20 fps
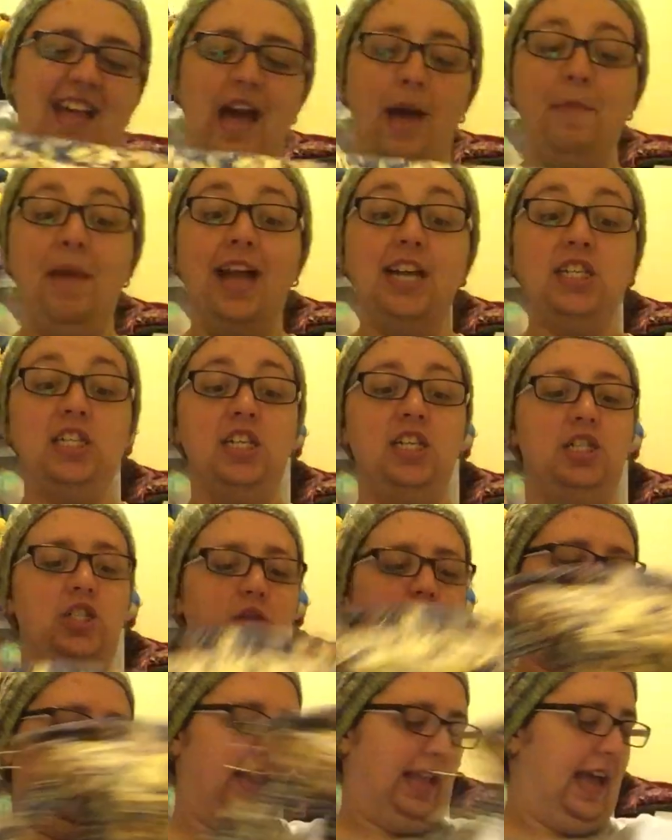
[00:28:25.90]
I'm actually
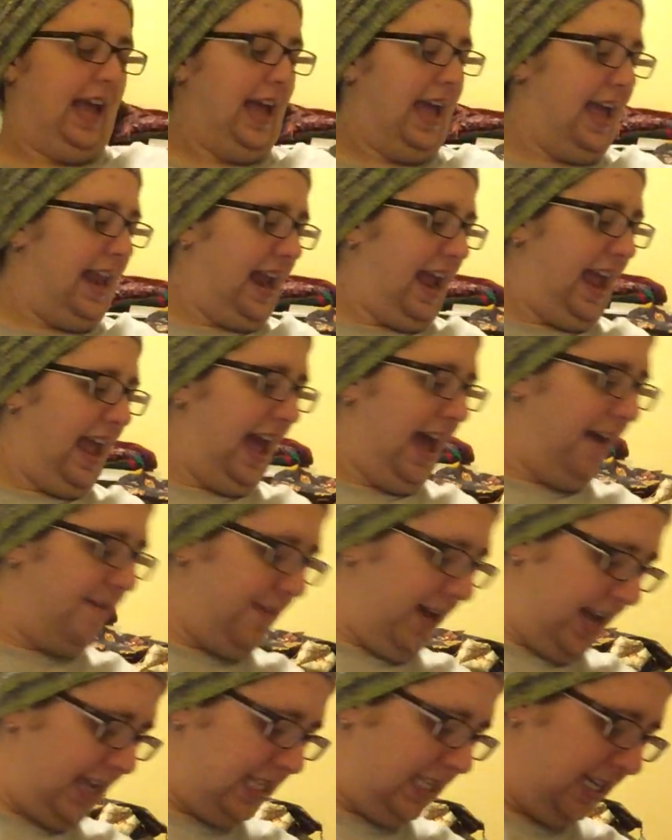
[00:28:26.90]
enjoying that, and I
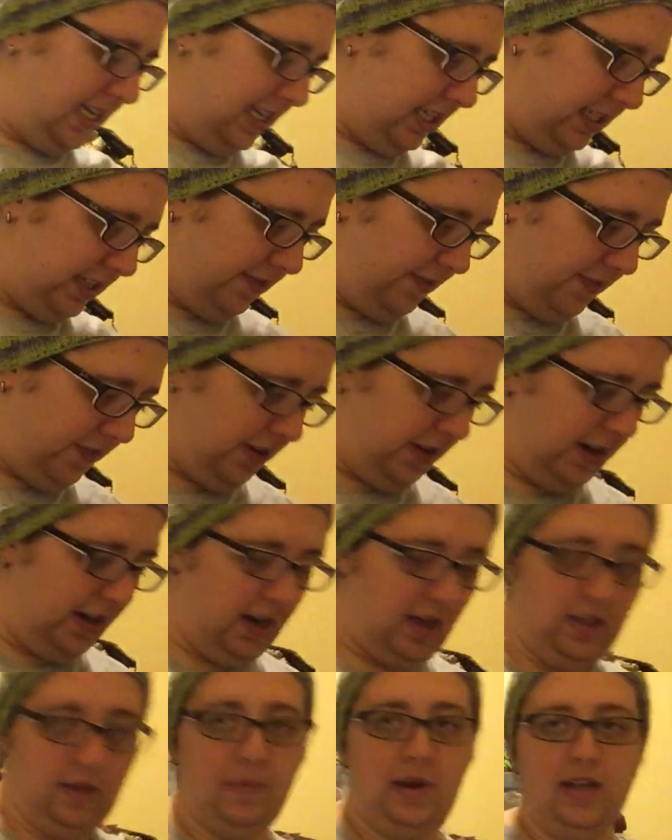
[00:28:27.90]
have ideas for
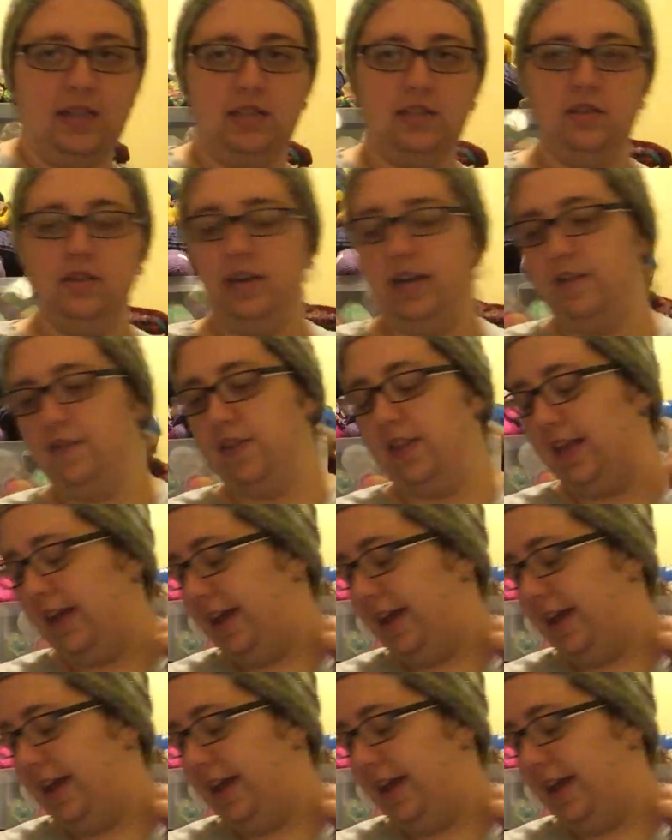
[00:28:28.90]
another monster after